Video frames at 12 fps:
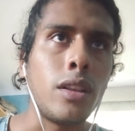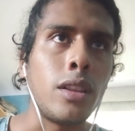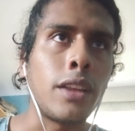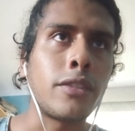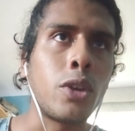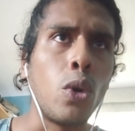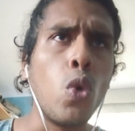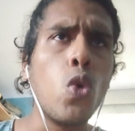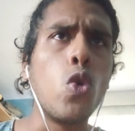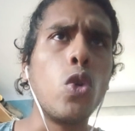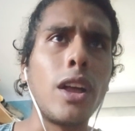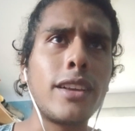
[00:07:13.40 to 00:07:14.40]
Lands,
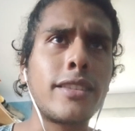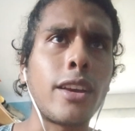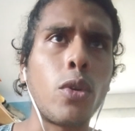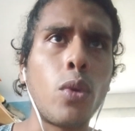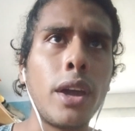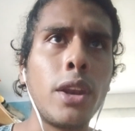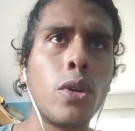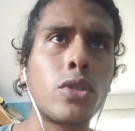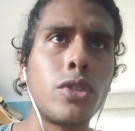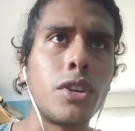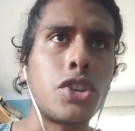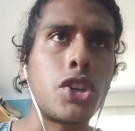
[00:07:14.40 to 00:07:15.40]
ooh, that's a right hook
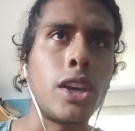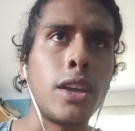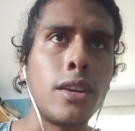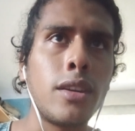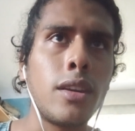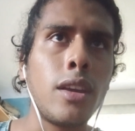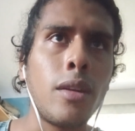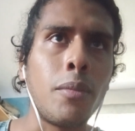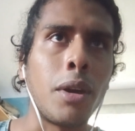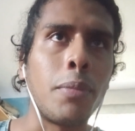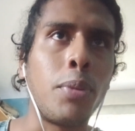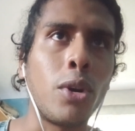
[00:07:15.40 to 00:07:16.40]
to the chin,
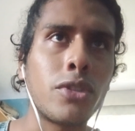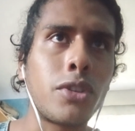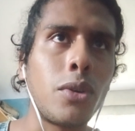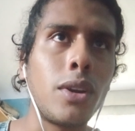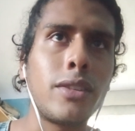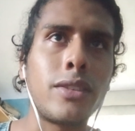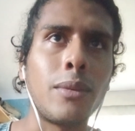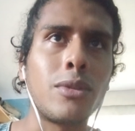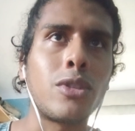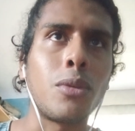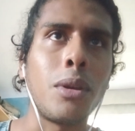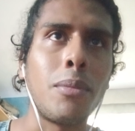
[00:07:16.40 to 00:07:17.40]
but Pongsiri
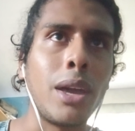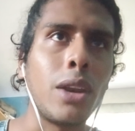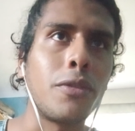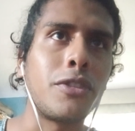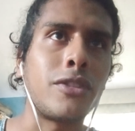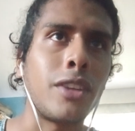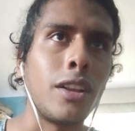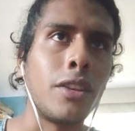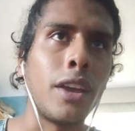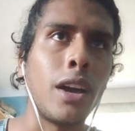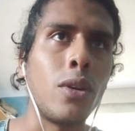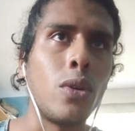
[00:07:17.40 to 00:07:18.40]
seems to be made of steel
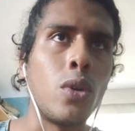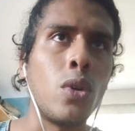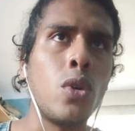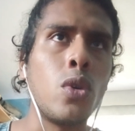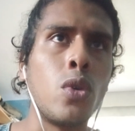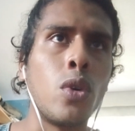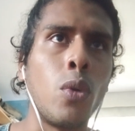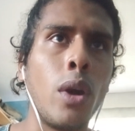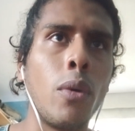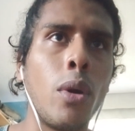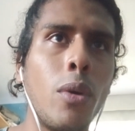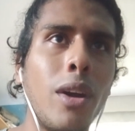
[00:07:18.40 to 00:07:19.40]
now. Oh,
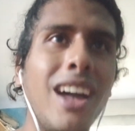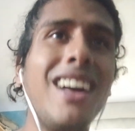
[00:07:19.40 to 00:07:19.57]
wait, wait, wait.